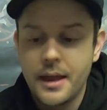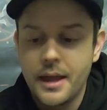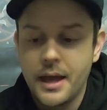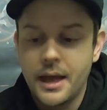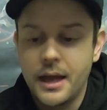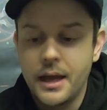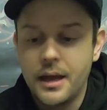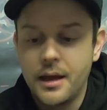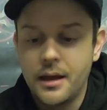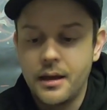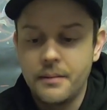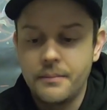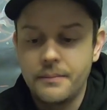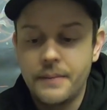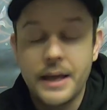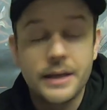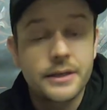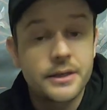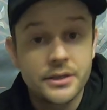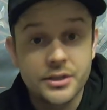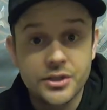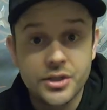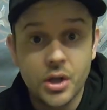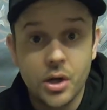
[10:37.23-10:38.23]
Um, that
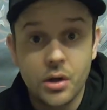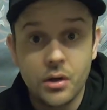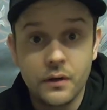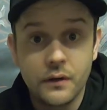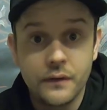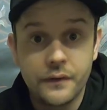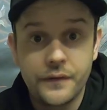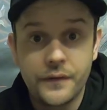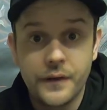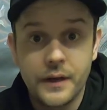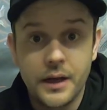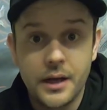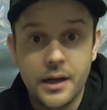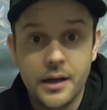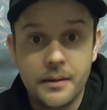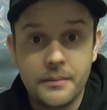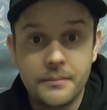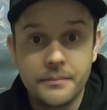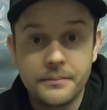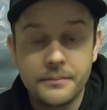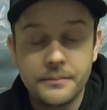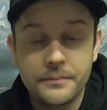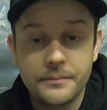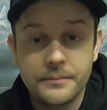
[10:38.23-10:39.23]
does solve
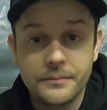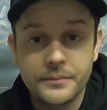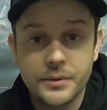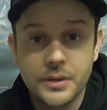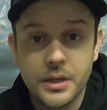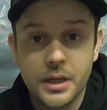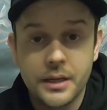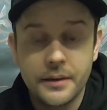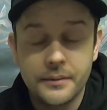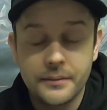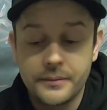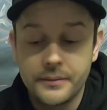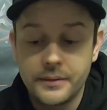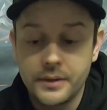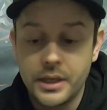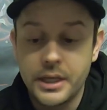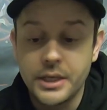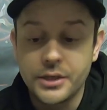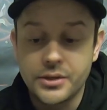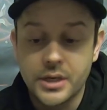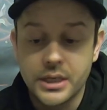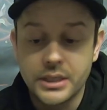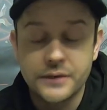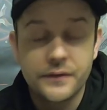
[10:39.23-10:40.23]
um, uh,
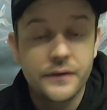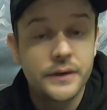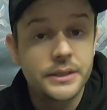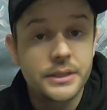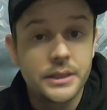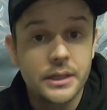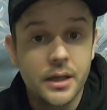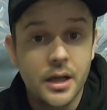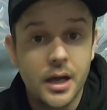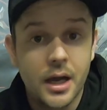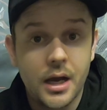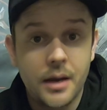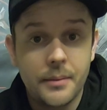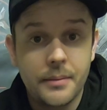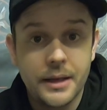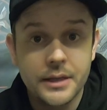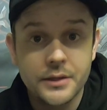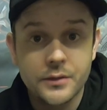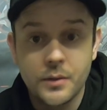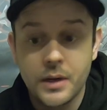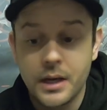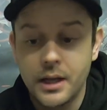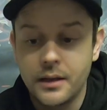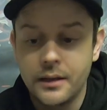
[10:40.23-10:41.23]
heat transfer to the carb
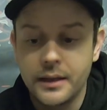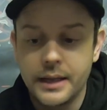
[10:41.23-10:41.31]
as well.